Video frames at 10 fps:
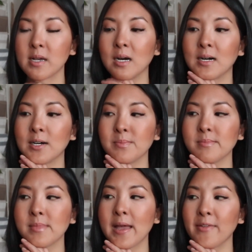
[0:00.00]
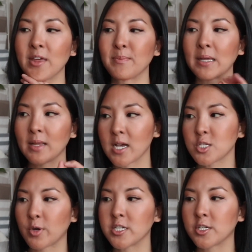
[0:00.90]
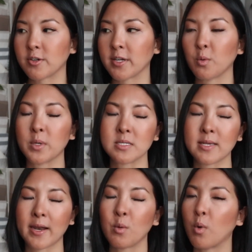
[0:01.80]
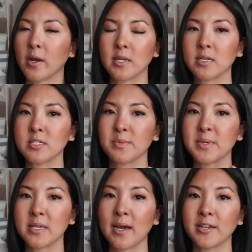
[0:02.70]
And then my last criteria was that I wanted it to be